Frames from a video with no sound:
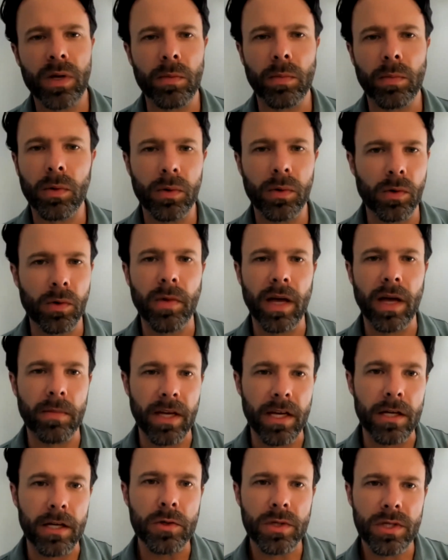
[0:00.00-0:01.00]
people who may
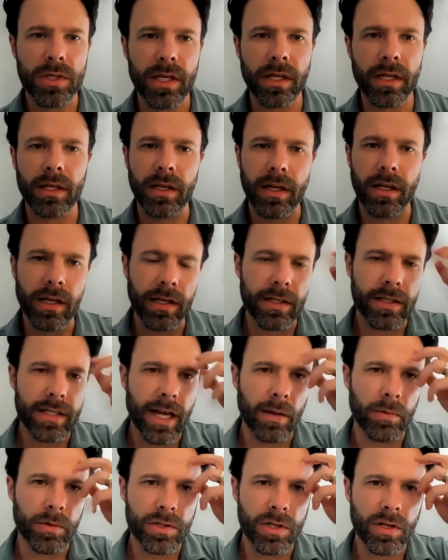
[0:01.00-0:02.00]
be interested in
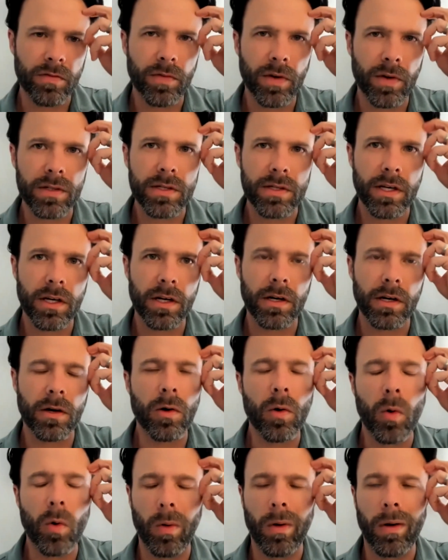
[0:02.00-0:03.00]
establishing funds
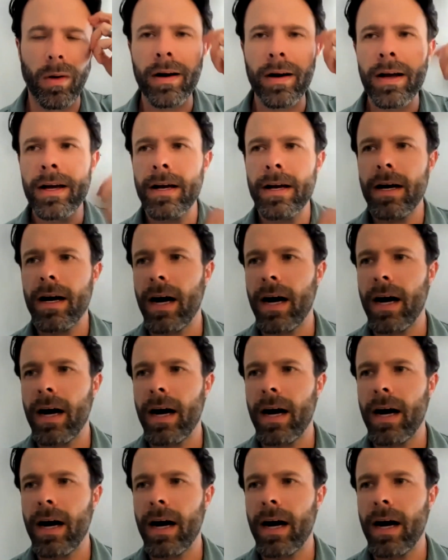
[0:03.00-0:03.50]
here, or